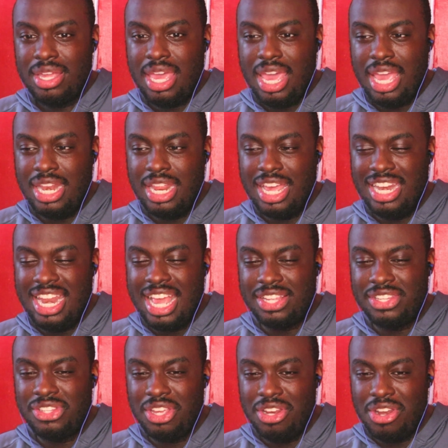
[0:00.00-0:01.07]
And then next
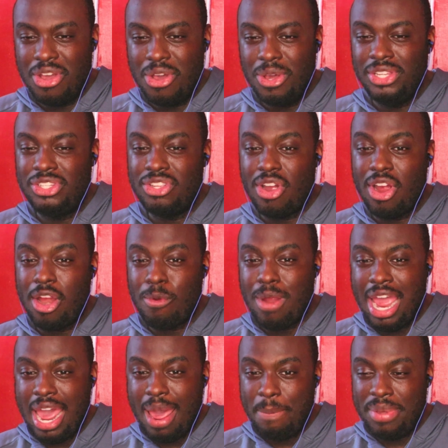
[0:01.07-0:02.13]
thing you know, he started
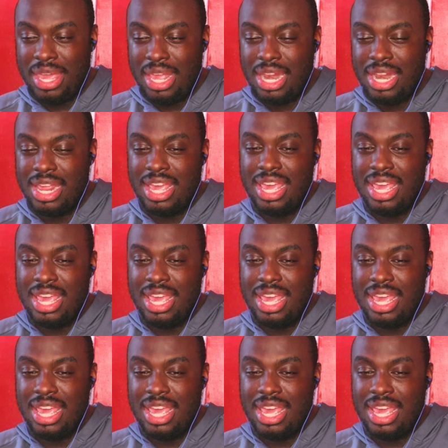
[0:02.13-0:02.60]
rapping,